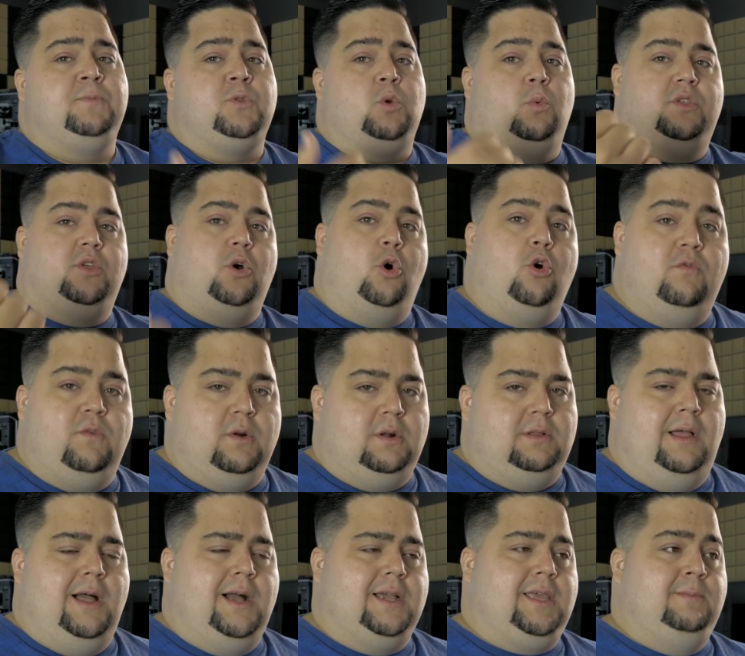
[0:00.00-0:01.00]
with
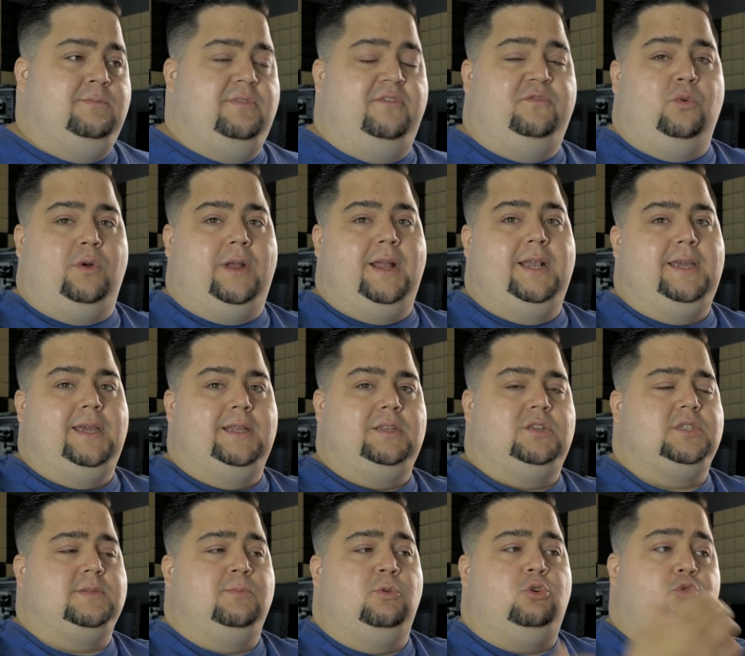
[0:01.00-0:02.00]
overclocking before getting into
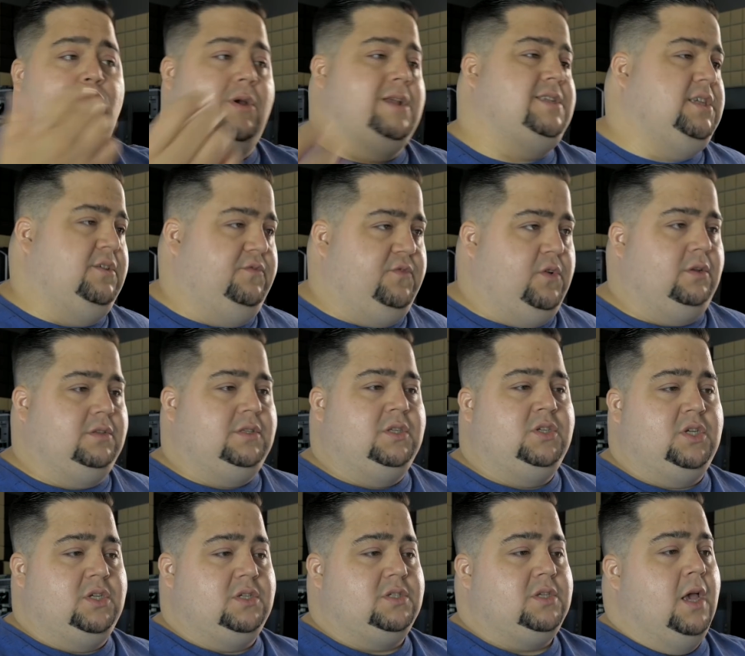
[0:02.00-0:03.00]
some crazy
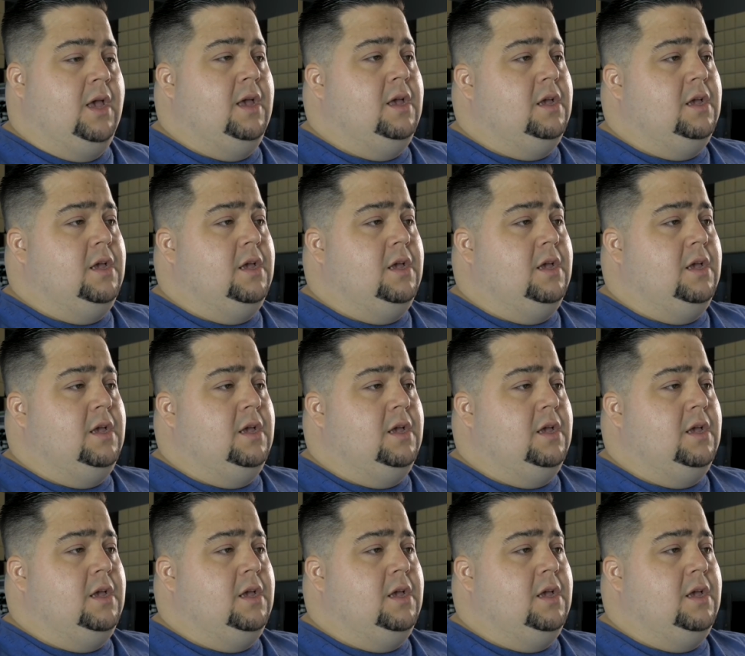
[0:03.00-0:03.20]
voltages.